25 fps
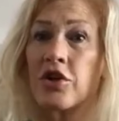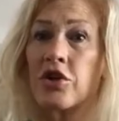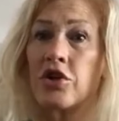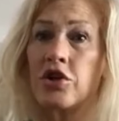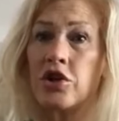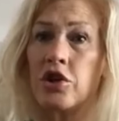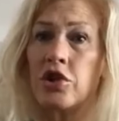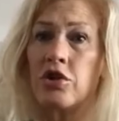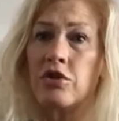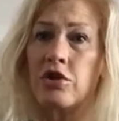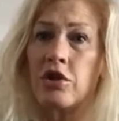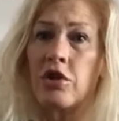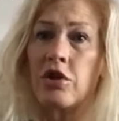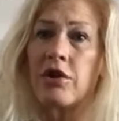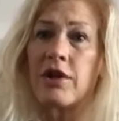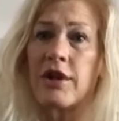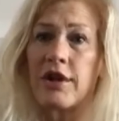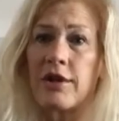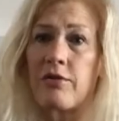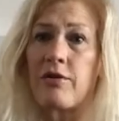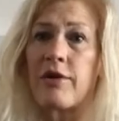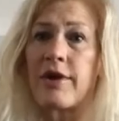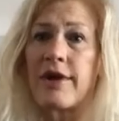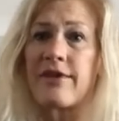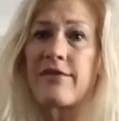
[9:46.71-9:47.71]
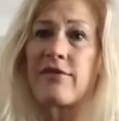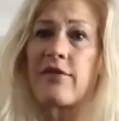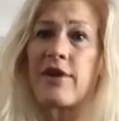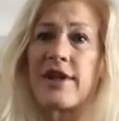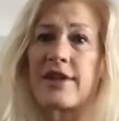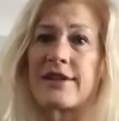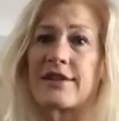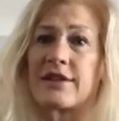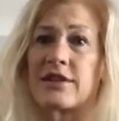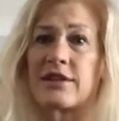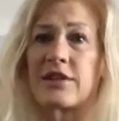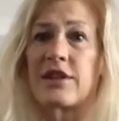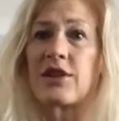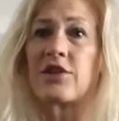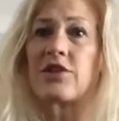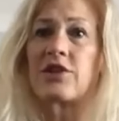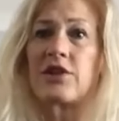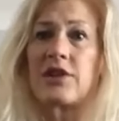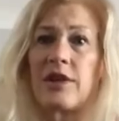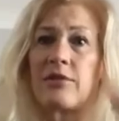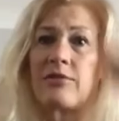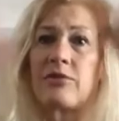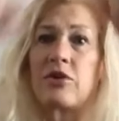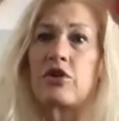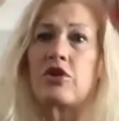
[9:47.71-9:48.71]
you know, like whatever exercise you
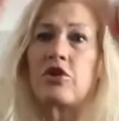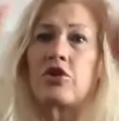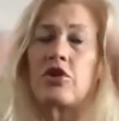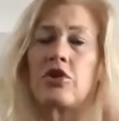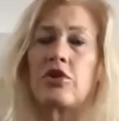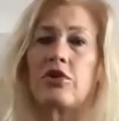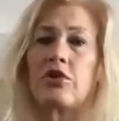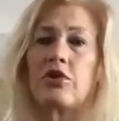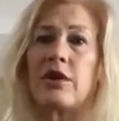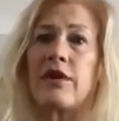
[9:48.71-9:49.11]
tell me to do,